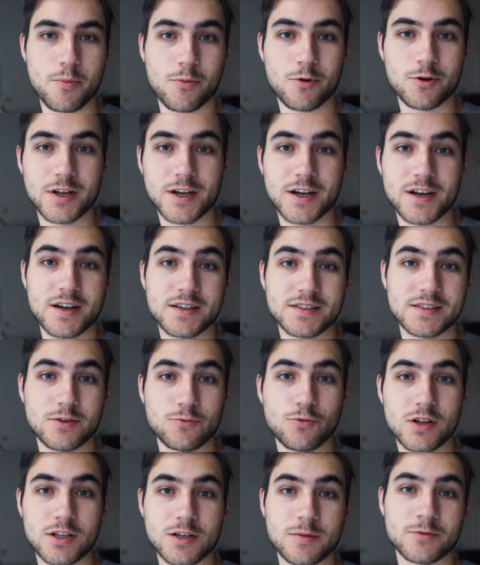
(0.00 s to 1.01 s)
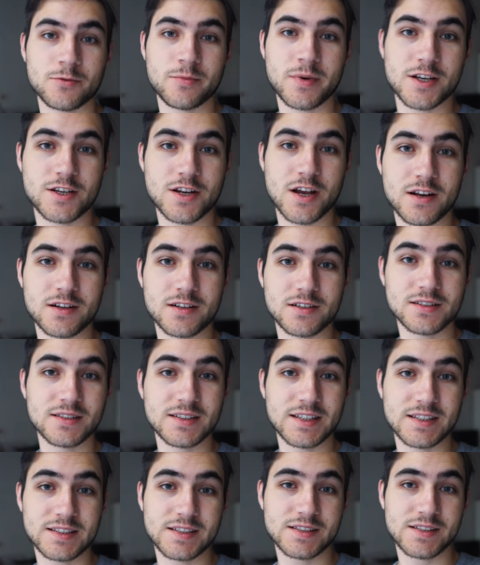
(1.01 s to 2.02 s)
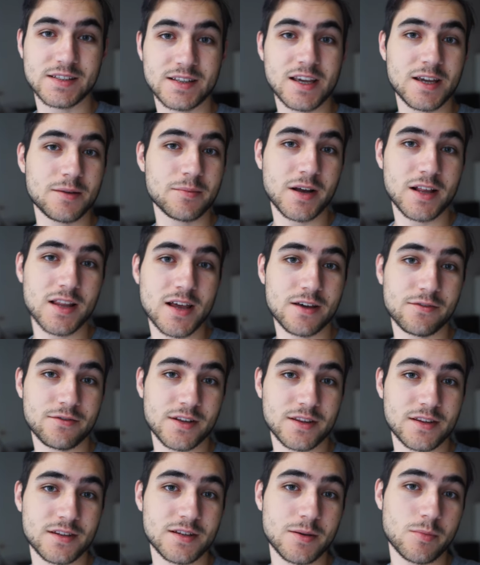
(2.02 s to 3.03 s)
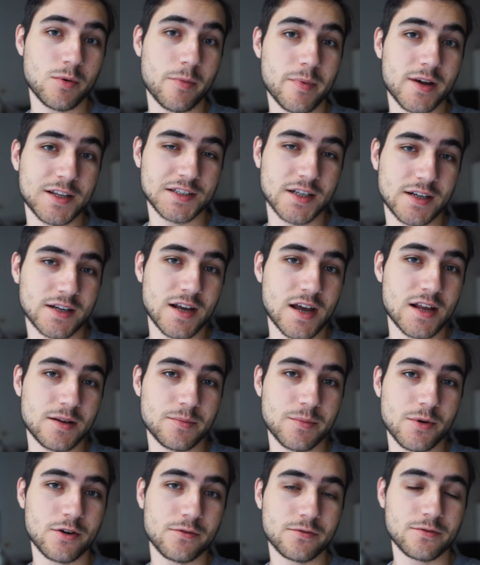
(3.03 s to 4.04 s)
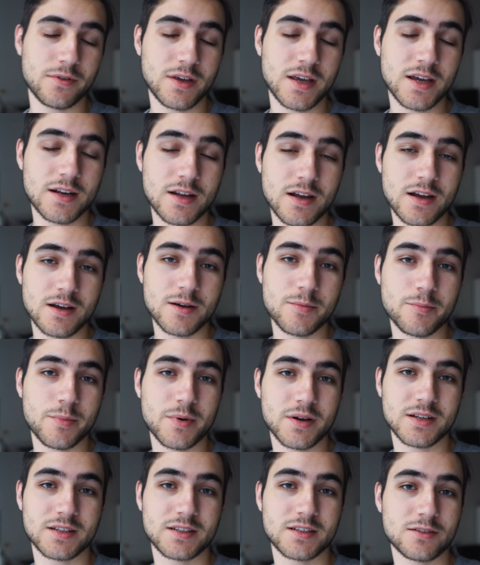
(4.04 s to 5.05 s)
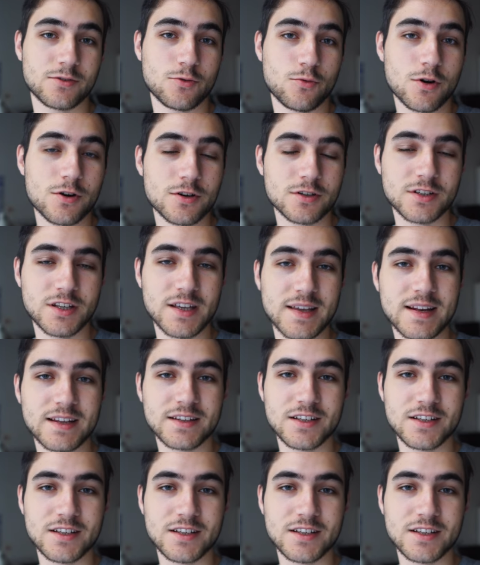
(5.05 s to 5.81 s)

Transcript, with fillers: Morning guys and welcome to my channel. This is a day in my life at the Diplomatic Academy of Vienna, but quarantine